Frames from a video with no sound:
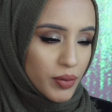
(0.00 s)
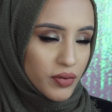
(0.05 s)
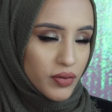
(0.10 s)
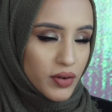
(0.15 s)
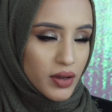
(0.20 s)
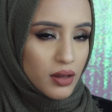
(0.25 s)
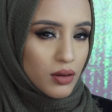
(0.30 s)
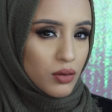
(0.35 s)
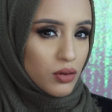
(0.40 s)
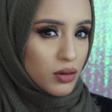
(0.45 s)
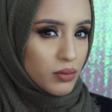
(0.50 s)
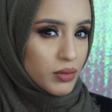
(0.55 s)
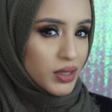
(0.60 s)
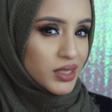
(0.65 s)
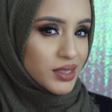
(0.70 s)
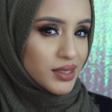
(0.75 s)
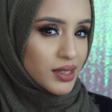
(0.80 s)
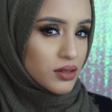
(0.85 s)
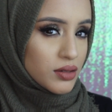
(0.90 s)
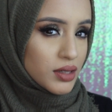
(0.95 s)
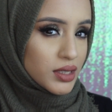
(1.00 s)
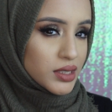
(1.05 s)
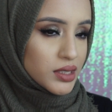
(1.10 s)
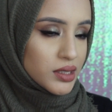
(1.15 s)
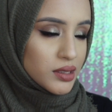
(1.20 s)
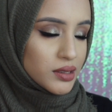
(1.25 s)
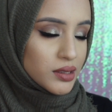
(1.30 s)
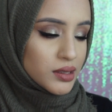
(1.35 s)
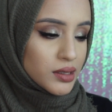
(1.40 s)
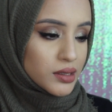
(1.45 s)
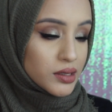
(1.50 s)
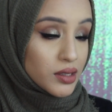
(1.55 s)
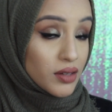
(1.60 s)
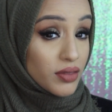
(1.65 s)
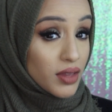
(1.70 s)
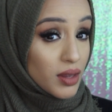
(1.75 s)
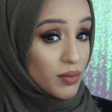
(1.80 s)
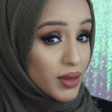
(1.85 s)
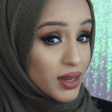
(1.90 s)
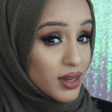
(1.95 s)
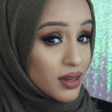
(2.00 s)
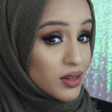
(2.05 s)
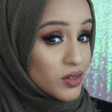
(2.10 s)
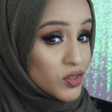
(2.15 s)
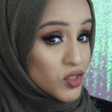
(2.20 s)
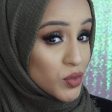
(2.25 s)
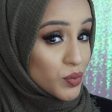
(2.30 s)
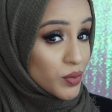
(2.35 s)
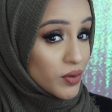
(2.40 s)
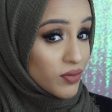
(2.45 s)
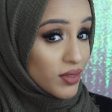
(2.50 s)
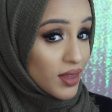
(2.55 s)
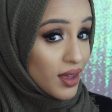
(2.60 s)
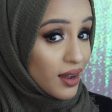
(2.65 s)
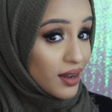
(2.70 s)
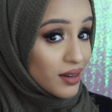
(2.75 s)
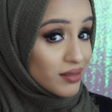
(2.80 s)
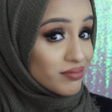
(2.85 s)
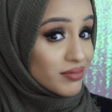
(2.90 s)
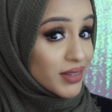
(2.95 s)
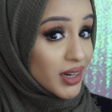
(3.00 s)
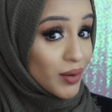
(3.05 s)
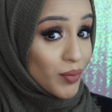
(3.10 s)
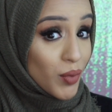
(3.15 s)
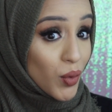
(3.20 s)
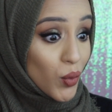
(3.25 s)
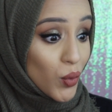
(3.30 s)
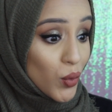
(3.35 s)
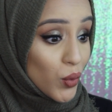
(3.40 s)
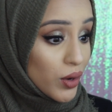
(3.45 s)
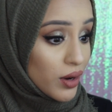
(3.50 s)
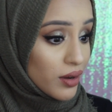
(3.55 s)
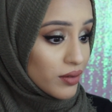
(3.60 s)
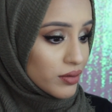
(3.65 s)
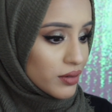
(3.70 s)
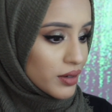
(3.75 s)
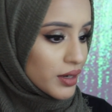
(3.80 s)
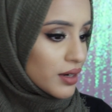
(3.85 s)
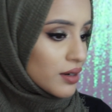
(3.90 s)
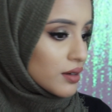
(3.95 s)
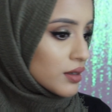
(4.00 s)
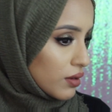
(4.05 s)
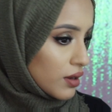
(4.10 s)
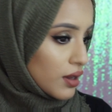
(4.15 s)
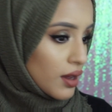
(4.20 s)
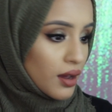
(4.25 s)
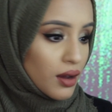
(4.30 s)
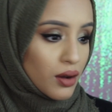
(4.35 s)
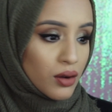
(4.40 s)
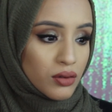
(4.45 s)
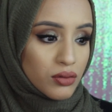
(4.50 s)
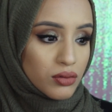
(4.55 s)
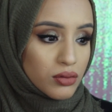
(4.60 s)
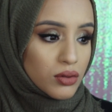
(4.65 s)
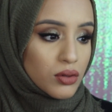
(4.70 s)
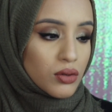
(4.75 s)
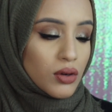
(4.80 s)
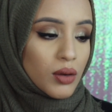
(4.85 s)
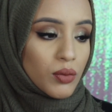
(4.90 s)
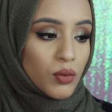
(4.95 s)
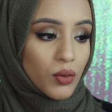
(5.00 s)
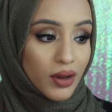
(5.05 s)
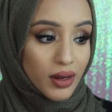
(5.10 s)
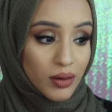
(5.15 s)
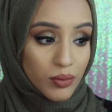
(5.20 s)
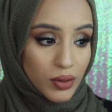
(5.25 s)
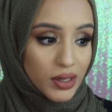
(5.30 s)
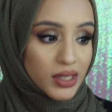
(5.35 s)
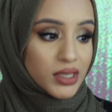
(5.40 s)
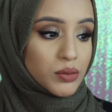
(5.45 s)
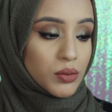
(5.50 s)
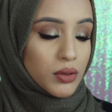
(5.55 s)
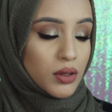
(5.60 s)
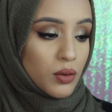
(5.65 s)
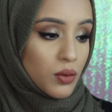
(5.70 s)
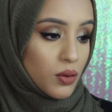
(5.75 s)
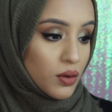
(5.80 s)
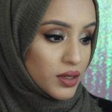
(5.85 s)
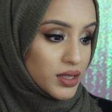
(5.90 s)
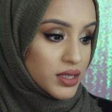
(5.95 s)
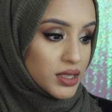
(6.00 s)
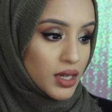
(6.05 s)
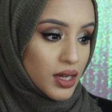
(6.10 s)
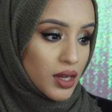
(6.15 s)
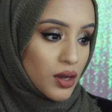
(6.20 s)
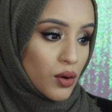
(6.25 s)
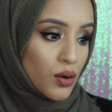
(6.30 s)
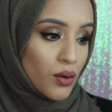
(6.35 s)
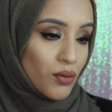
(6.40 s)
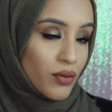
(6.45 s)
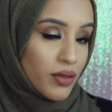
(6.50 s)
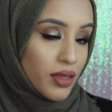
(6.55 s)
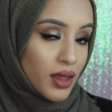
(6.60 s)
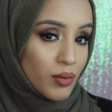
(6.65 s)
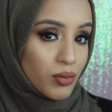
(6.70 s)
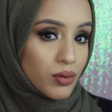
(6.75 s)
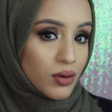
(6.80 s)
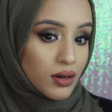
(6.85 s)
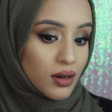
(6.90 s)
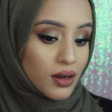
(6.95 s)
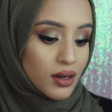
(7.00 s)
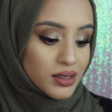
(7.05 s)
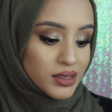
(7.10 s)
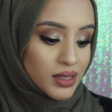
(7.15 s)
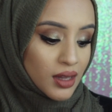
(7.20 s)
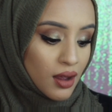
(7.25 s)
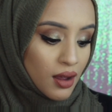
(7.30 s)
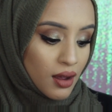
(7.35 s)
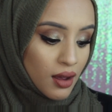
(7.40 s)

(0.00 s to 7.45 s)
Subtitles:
prefer the Laura Mercier translucent, so if they make a dupe of that, I'm all over it. But yeah, overall I'm quite impressed with the quality of their products.